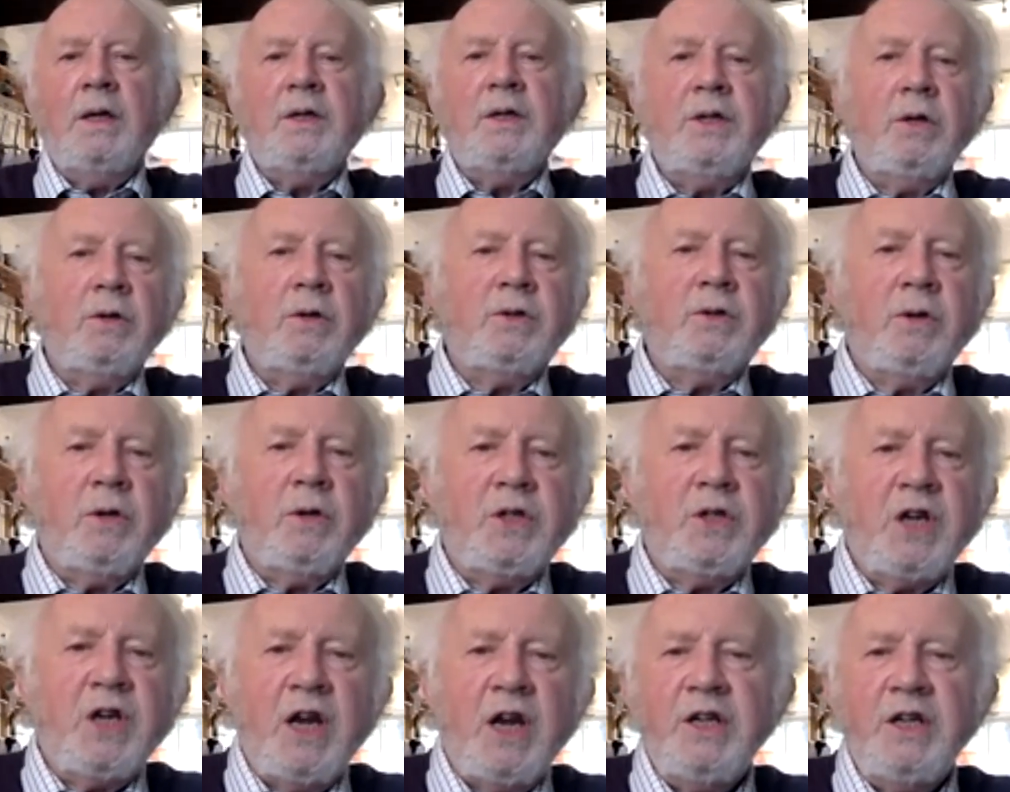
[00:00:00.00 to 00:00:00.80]
due to a
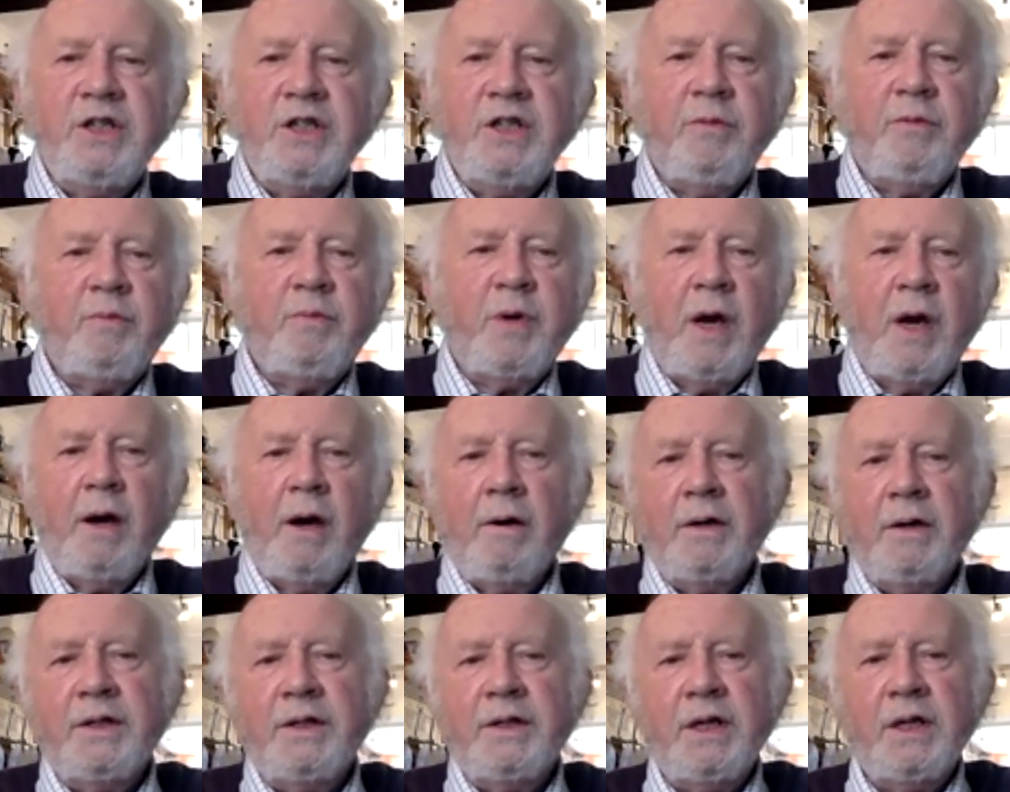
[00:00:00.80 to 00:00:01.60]
change of
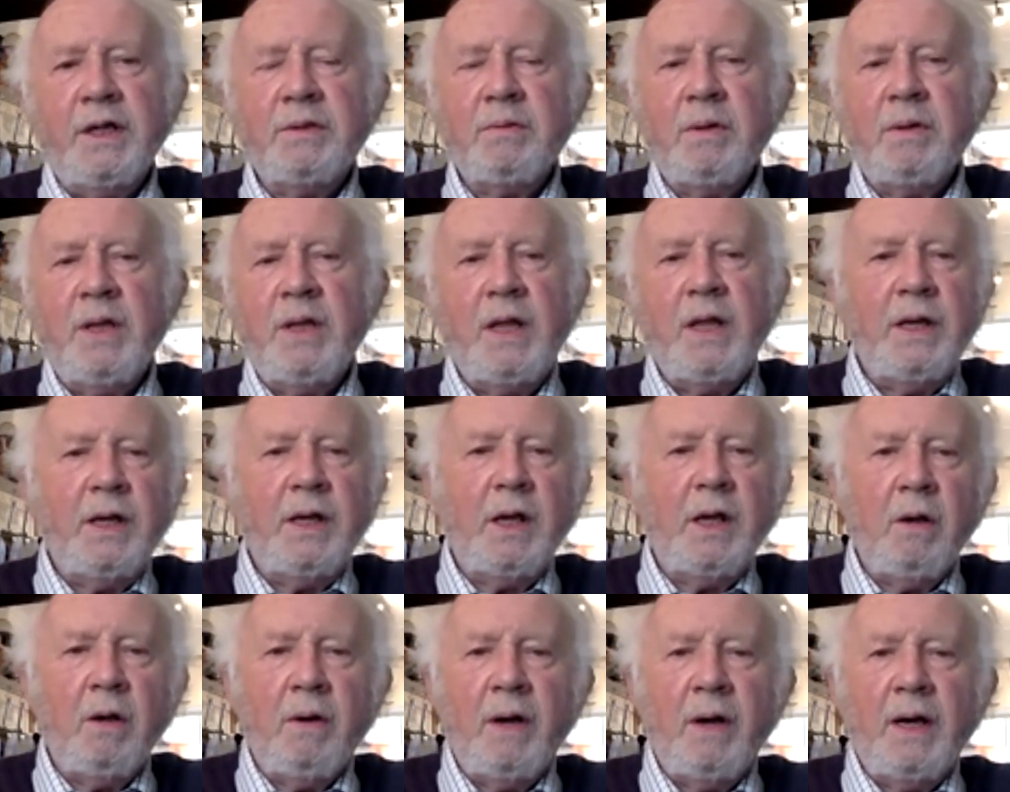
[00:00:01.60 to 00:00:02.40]
priorities within
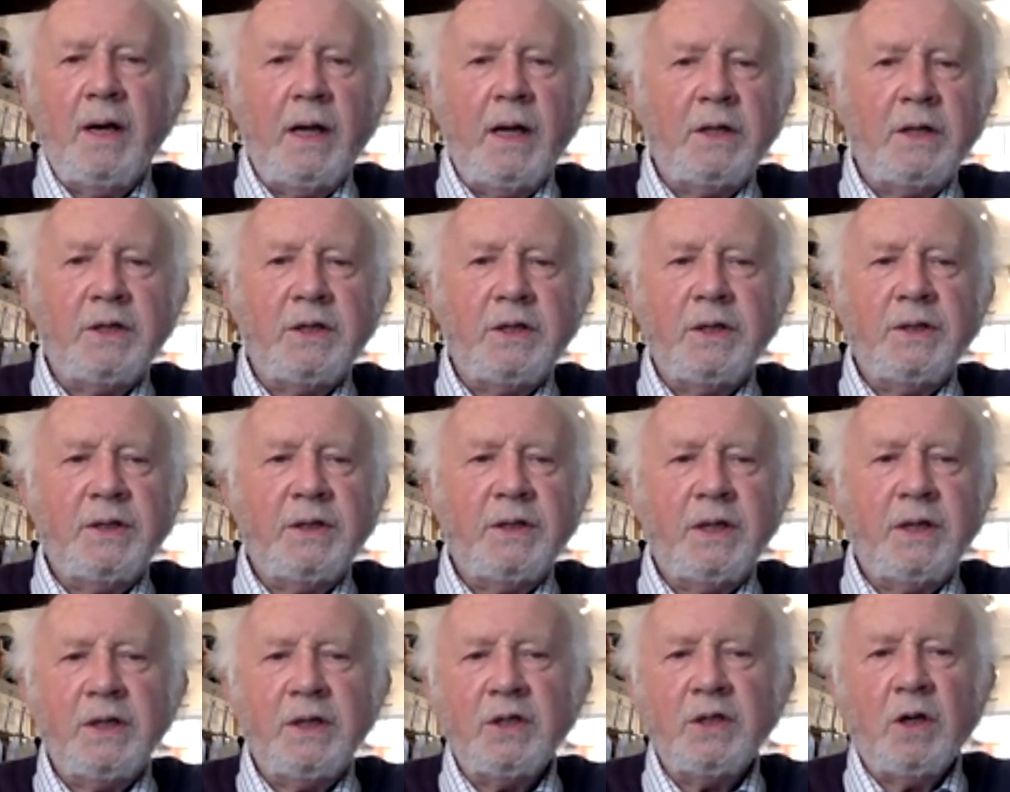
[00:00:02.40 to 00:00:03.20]
the UN
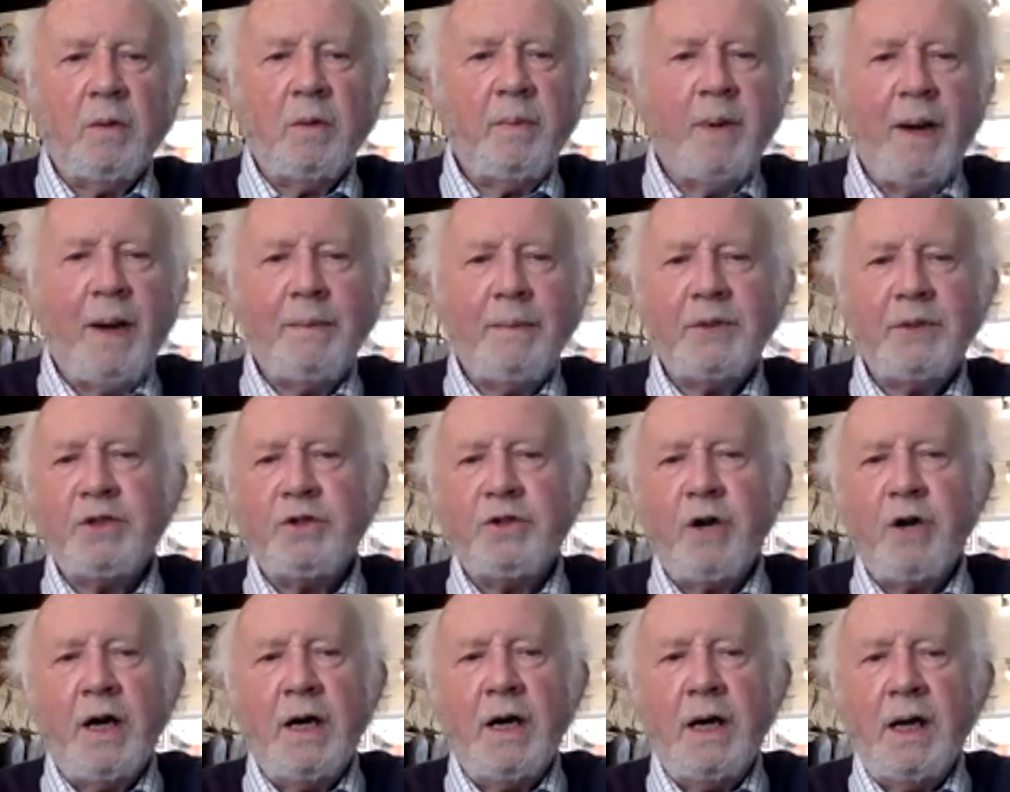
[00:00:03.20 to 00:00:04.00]
agencies, or perhaps
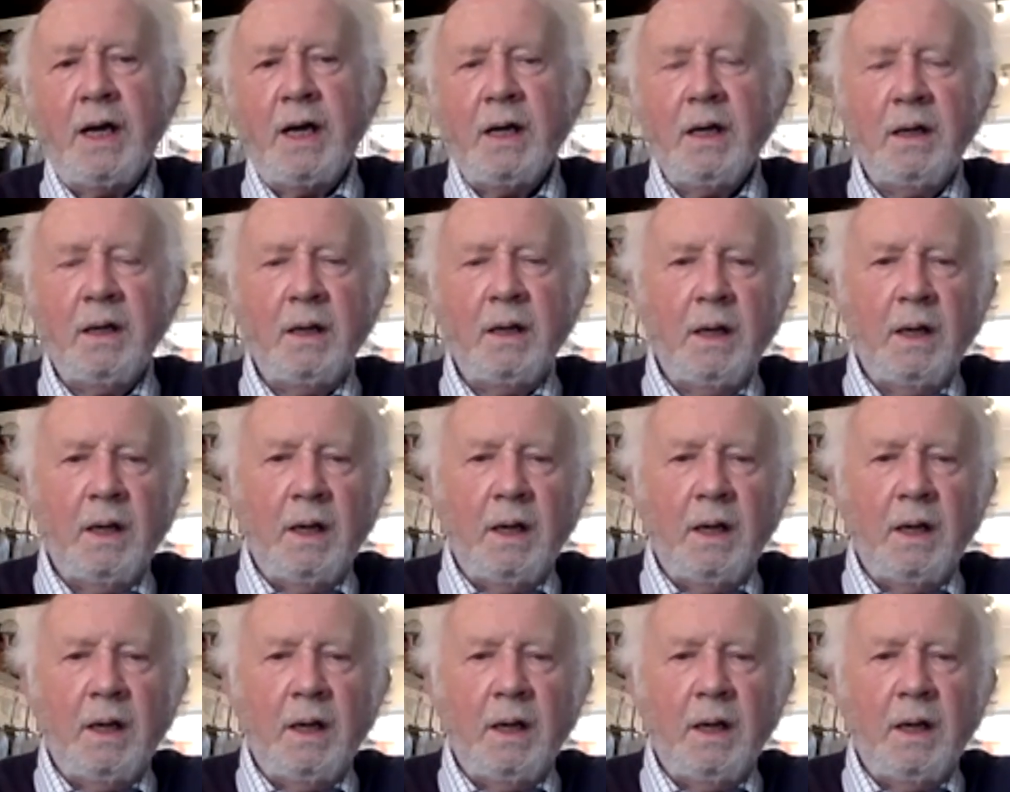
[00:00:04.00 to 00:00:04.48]
training